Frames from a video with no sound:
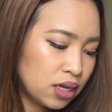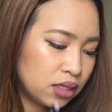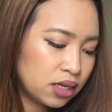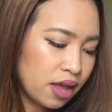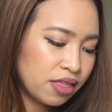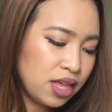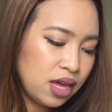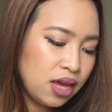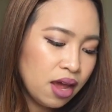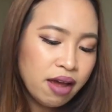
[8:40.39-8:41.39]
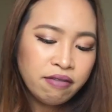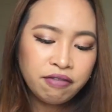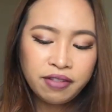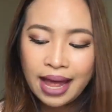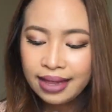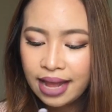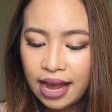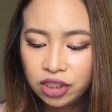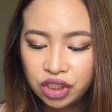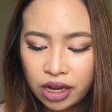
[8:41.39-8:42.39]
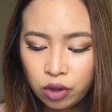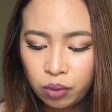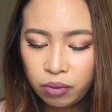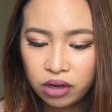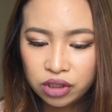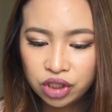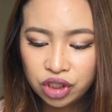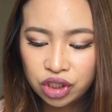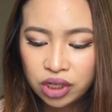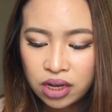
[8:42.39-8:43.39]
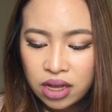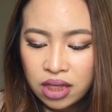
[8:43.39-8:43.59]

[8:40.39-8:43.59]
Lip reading: is the flat eyeshadow brush.